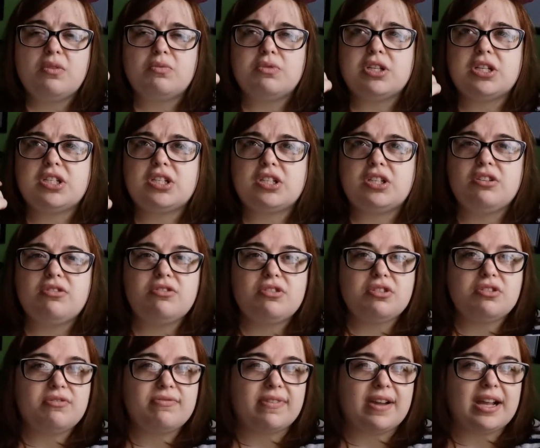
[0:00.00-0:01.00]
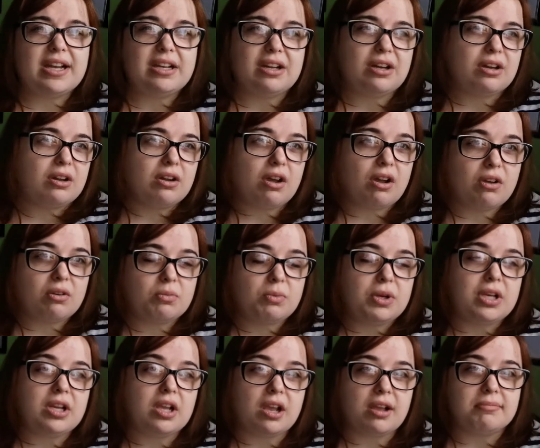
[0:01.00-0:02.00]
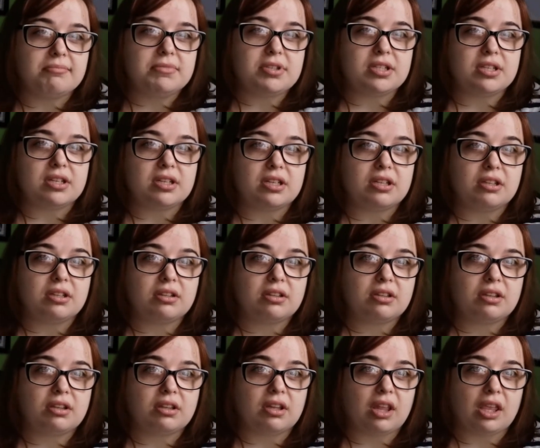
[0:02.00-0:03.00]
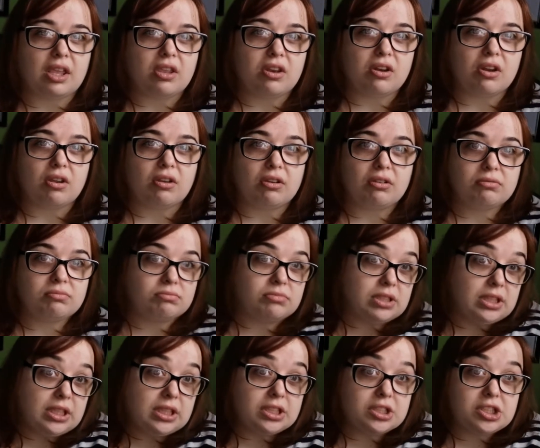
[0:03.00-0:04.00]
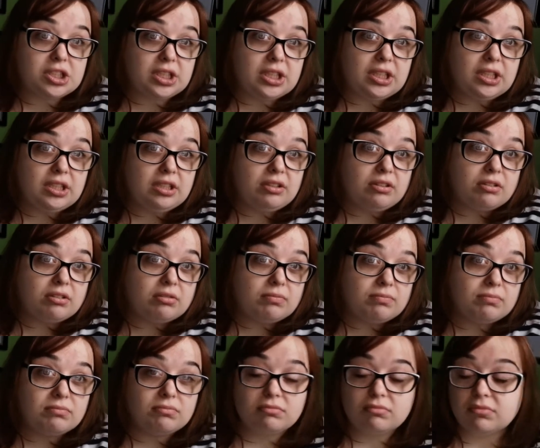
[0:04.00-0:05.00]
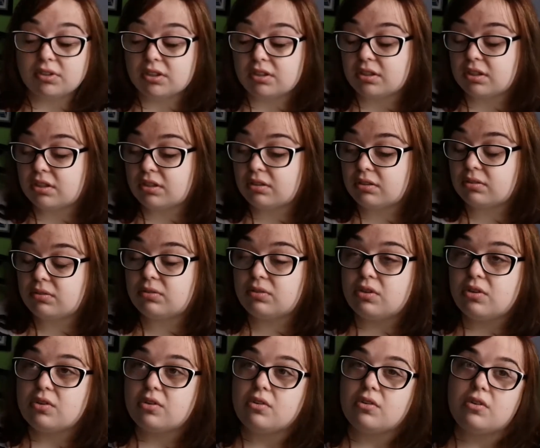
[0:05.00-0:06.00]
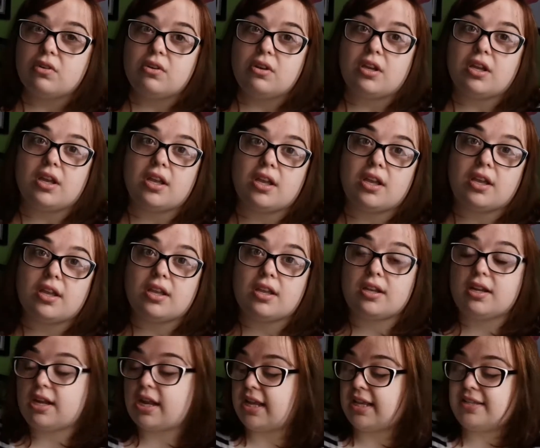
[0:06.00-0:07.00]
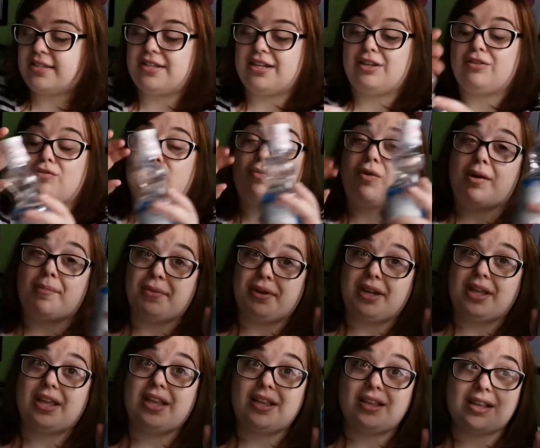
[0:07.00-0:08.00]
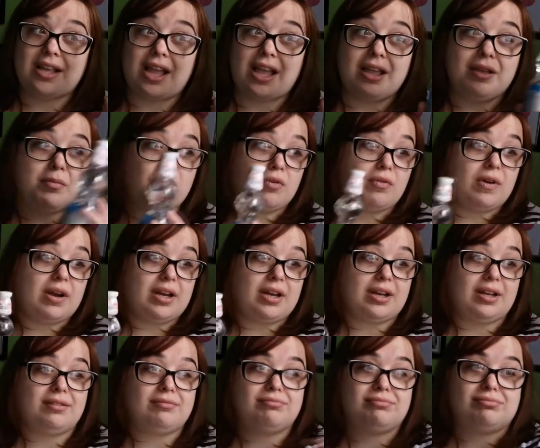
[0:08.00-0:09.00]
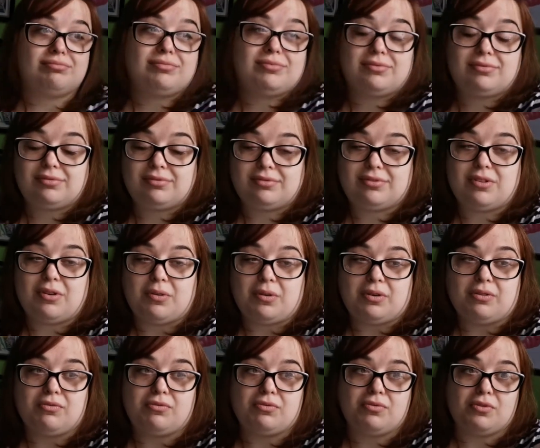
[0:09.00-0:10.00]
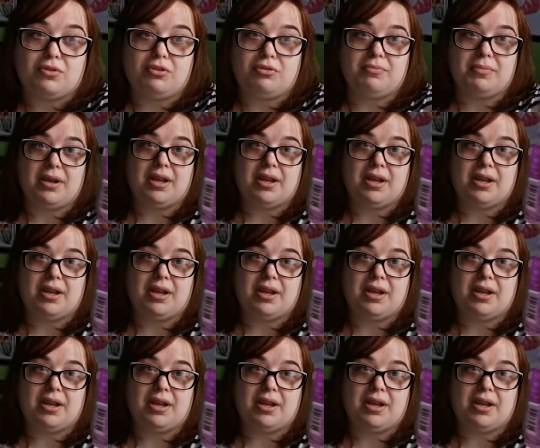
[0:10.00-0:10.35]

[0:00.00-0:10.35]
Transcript: which you do find a lot when you come to, like, you know, English teas. So, next is Ramune. I'm already going through